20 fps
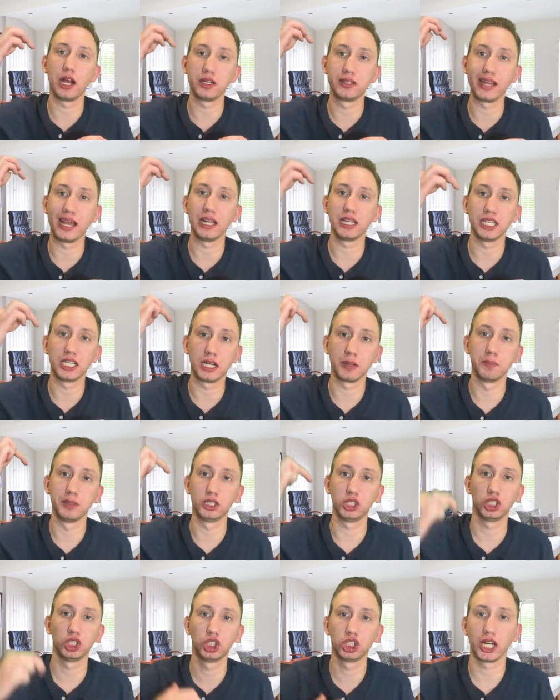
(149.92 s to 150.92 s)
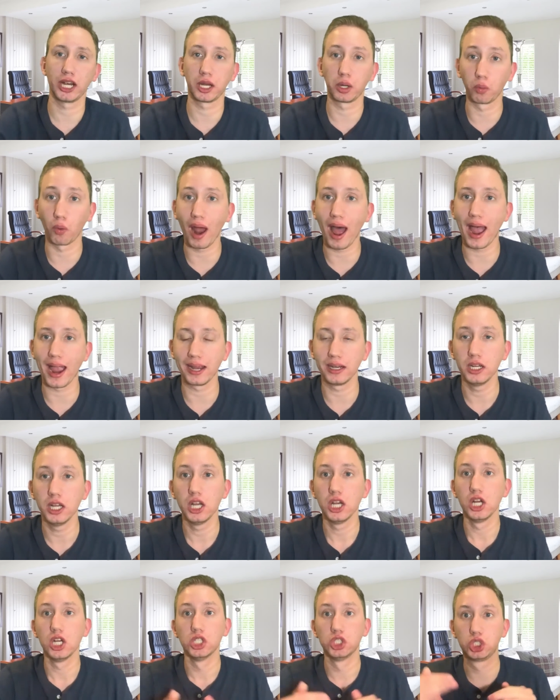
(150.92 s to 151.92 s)
daily commission check grind,
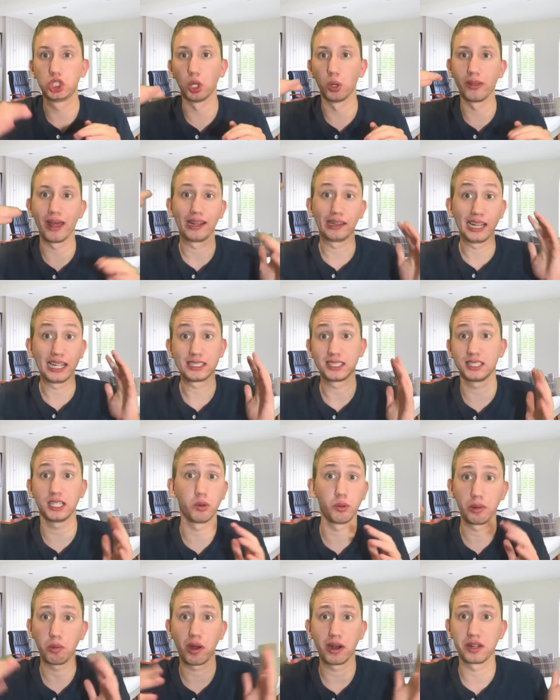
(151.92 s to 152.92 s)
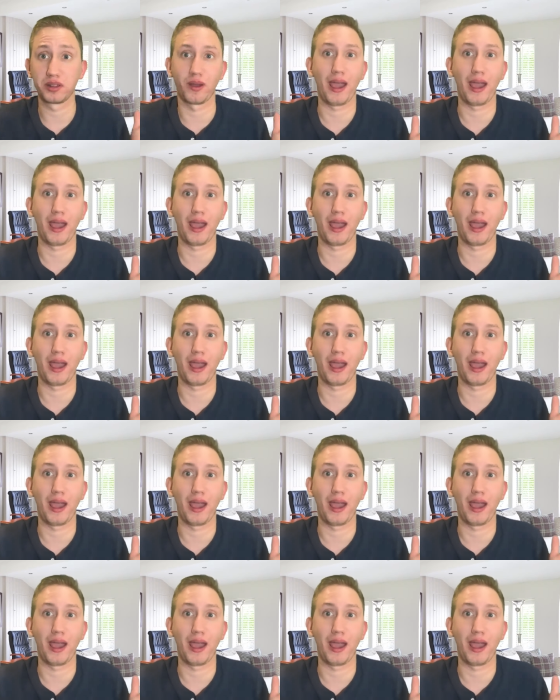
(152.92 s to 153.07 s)
so that let's say we wanted